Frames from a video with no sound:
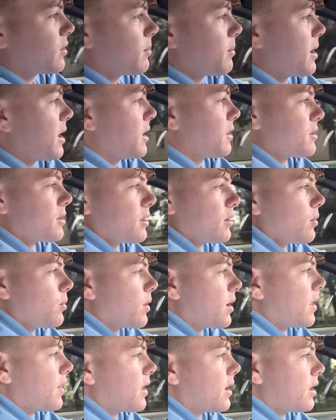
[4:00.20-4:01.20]
amazing. The
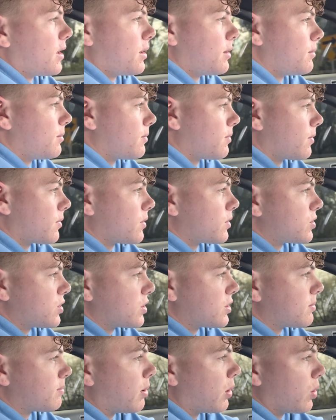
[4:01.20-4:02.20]
way that it
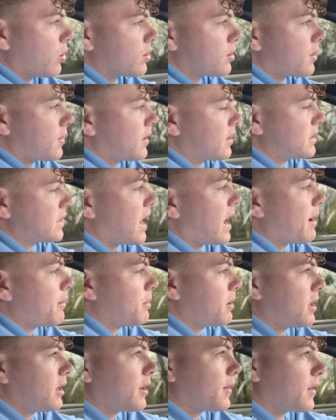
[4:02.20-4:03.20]
just pulls in the top
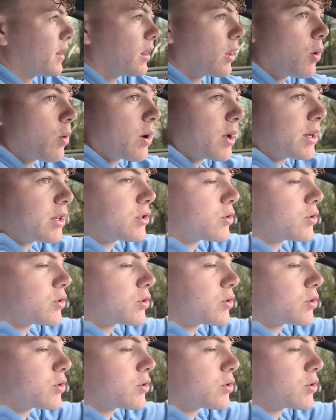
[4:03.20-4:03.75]
end and the low end